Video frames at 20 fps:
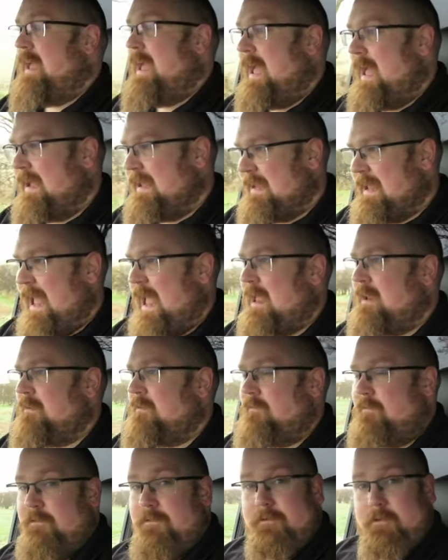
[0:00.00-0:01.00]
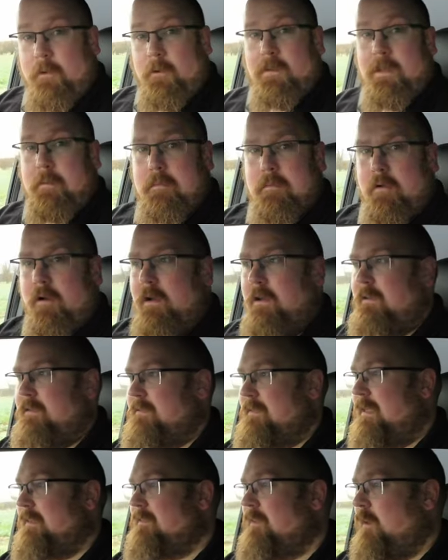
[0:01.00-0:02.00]
Again, for the price,
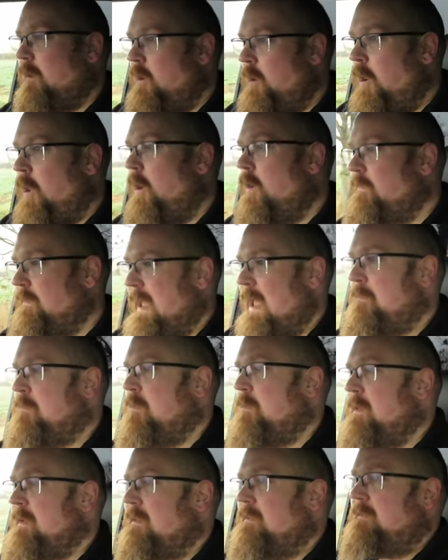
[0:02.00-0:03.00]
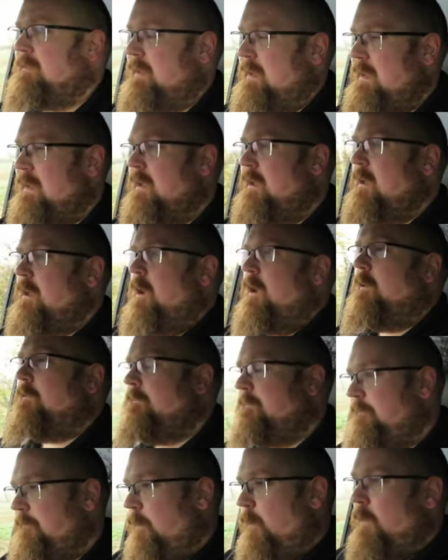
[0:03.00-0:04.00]
that's a lot of capability
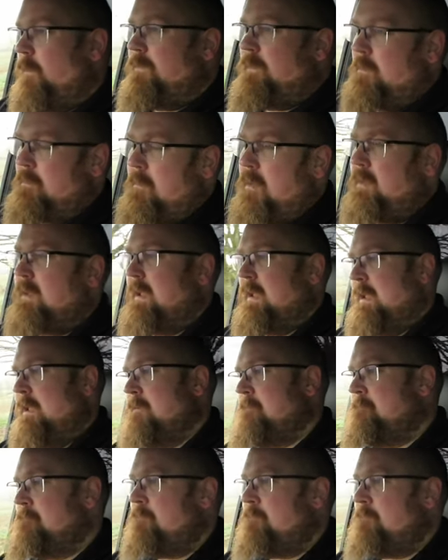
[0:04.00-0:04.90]
for the money.